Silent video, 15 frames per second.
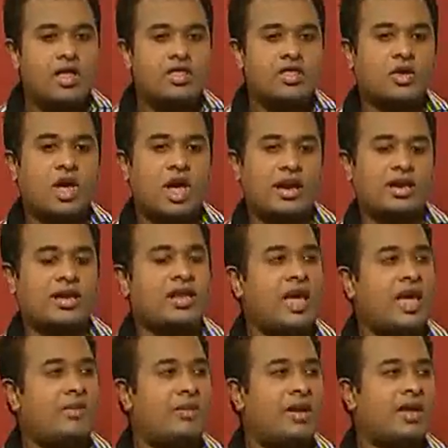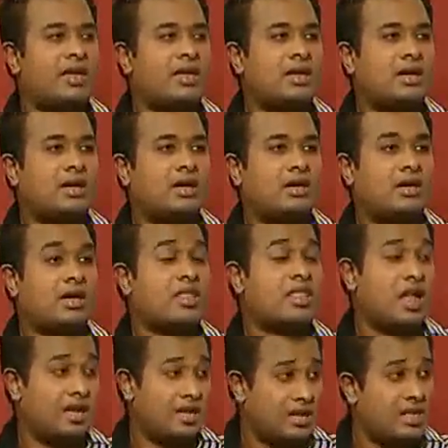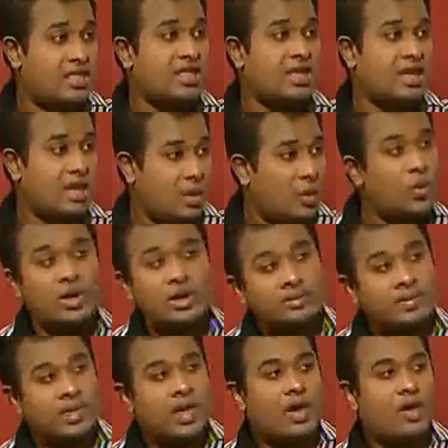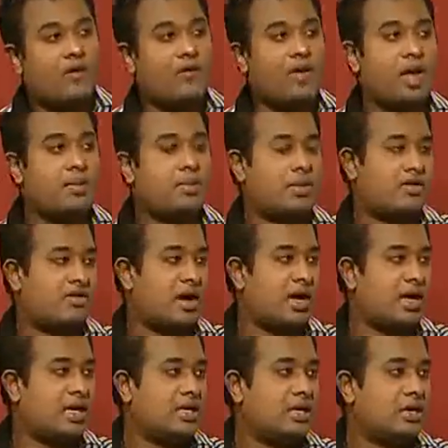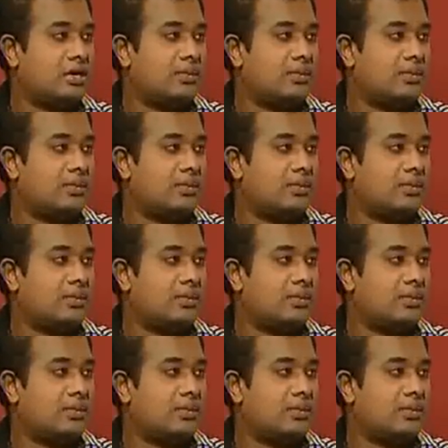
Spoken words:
So currently, I have my consultancy firm where I provide